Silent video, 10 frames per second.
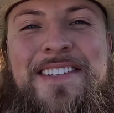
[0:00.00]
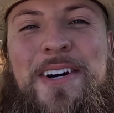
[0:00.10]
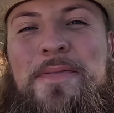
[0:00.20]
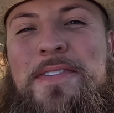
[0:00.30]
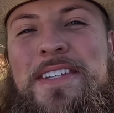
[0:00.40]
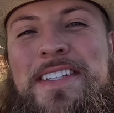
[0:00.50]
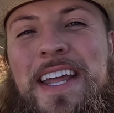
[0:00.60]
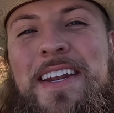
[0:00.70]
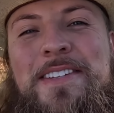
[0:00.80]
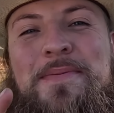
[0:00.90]
So hopefully
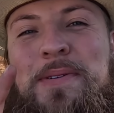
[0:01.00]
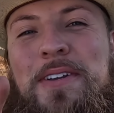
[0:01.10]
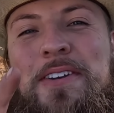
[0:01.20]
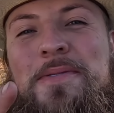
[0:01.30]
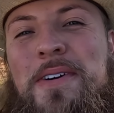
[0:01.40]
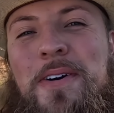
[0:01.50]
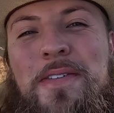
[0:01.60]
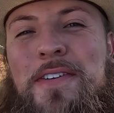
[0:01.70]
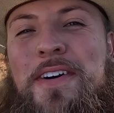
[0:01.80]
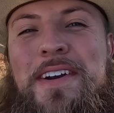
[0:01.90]
Santa doesn't bring you coal
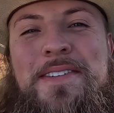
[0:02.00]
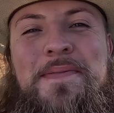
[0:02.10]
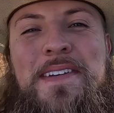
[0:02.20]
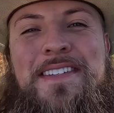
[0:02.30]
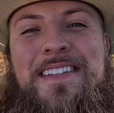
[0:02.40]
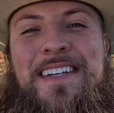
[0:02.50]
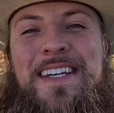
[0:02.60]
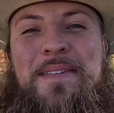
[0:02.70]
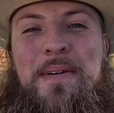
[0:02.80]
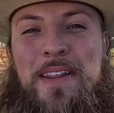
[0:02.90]
for Christmas,
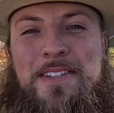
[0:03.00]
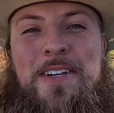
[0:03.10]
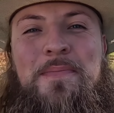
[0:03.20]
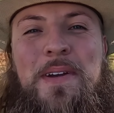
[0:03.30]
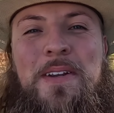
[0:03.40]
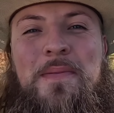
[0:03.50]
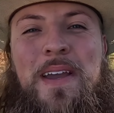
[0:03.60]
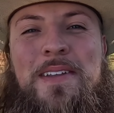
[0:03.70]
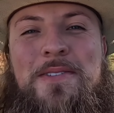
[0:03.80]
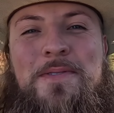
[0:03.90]
but let's jump into
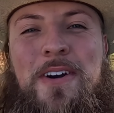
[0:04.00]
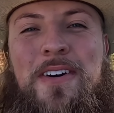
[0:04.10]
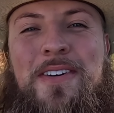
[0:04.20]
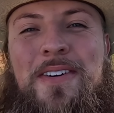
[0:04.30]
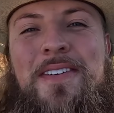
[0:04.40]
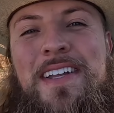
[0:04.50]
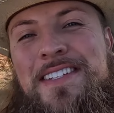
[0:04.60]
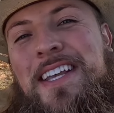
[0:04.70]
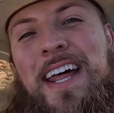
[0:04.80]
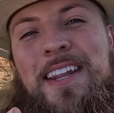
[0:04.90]
making some charcoal and
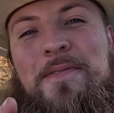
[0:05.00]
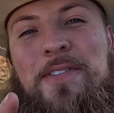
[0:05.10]
saddle up